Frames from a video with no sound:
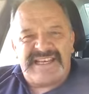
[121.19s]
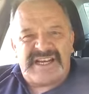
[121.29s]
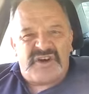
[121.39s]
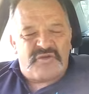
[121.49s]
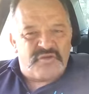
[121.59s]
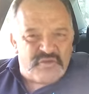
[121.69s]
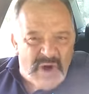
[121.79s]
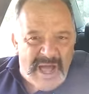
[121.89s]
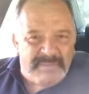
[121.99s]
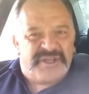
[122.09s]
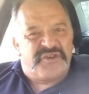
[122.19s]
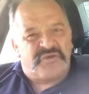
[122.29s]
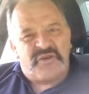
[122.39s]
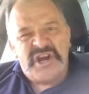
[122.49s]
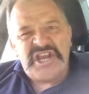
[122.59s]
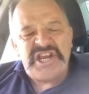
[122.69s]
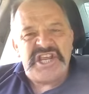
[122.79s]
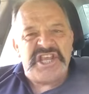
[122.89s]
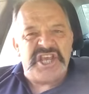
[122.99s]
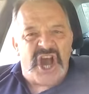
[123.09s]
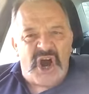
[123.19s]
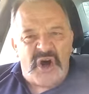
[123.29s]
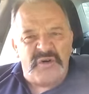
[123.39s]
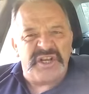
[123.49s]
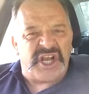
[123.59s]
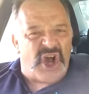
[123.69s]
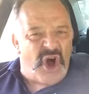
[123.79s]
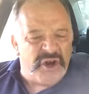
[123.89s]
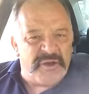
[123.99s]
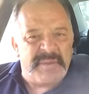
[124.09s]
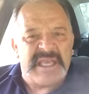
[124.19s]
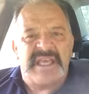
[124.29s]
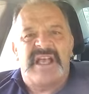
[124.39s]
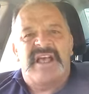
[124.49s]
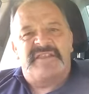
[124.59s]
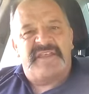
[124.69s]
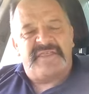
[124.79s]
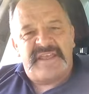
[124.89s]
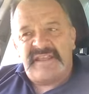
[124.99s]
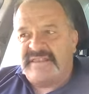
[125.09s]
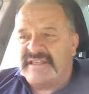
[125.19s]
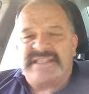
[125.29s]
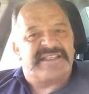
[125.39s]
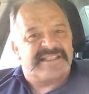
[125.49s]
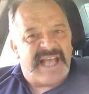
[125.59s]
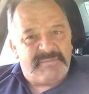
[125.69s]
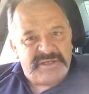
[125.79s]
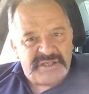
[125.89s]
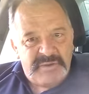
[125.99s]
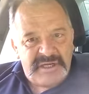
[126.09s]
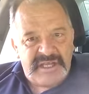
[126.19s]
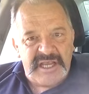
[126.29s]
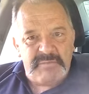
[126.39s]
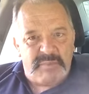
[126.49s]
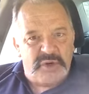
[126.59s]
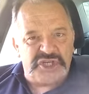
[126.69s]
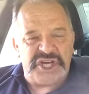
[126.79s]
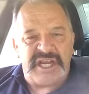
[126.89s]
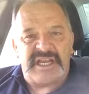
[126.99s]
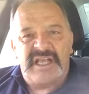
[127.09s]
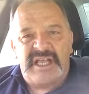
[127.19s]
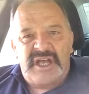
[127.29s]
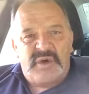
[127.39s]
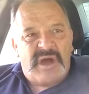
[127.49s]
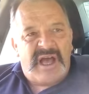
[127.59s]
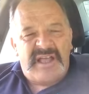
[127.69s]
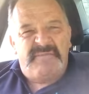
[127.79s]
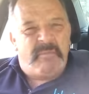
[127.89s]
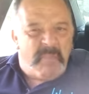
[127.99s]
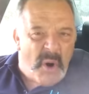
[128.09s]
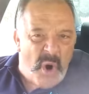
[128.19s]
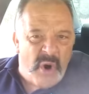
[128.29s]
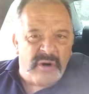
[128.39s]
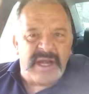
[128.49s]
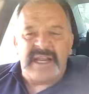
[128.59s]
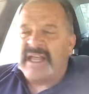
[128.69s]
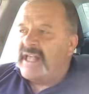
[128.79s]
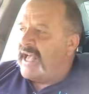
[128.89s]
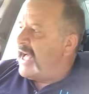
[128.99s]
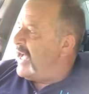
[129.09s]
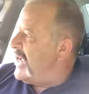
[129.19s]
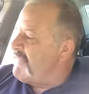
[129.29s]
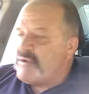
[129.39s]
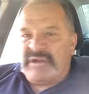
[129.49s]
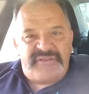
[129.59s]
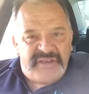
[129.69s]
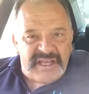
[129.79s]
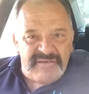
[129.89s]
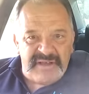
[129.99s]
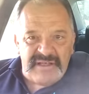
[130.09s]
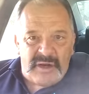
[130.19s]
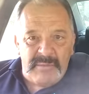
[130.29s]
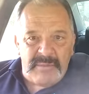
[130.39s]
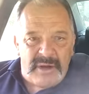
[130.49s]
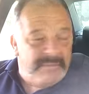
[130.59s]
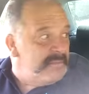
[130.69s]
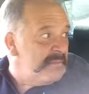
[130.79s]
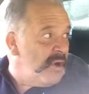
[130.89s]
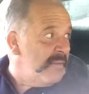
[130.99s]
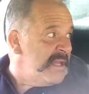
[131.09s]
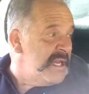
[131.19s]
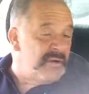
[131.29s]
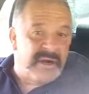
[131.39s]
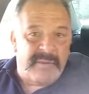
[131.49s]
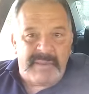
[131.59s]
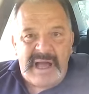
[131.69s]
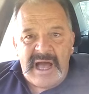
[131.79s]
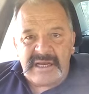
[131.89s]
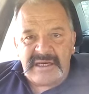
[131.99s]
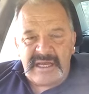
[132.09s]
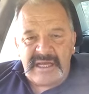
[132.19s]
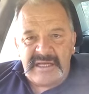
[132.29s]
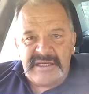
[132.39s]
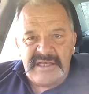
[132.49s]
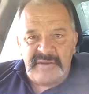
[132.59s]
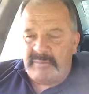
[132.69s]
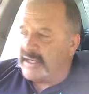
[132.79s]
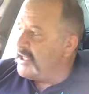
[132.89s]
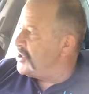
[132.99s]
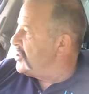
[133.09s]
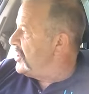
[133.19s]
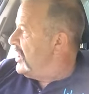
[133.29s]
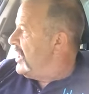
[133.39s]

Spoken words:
corrupt, greedy old economy that the establishment keep pushing. It's boring. Everyone's sick of it. I'm here at a park near the beach.